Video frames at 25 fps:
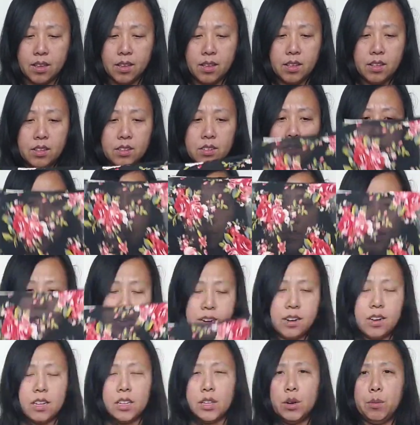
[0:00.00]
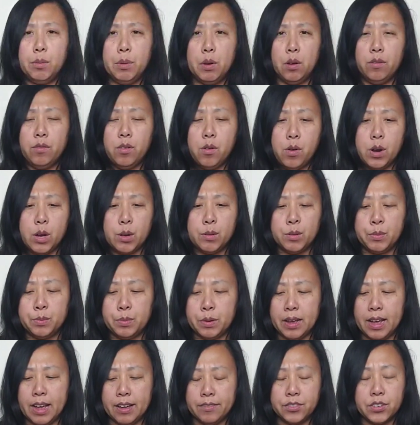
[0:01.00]
So I was kind of a little bit overwhelmed, but
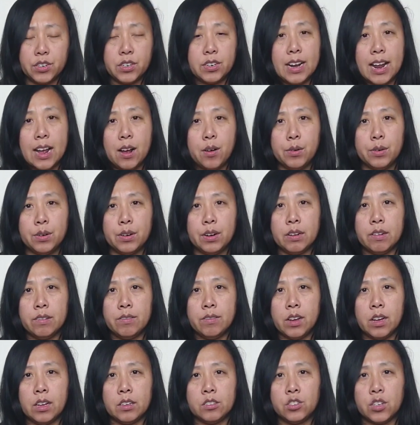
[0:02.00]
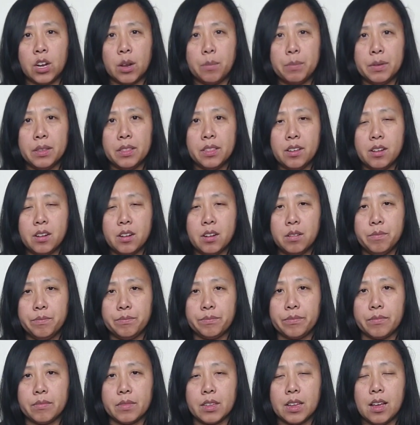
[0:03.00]
after an hour of uh, shopping there,
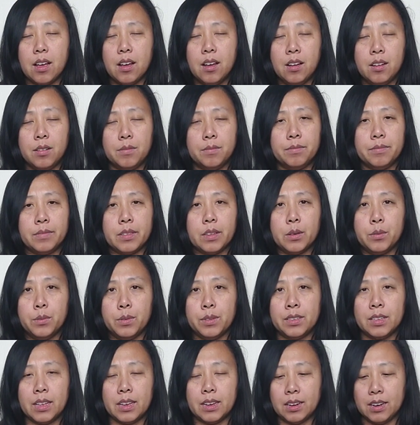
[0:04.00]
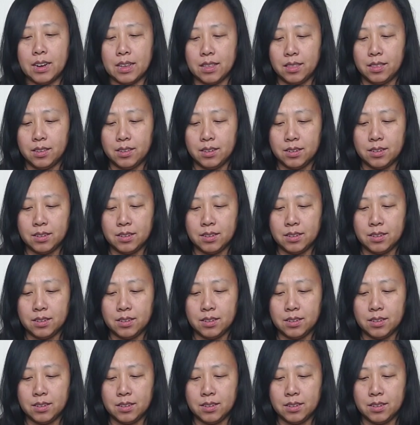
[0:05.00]
um, it was like nothing.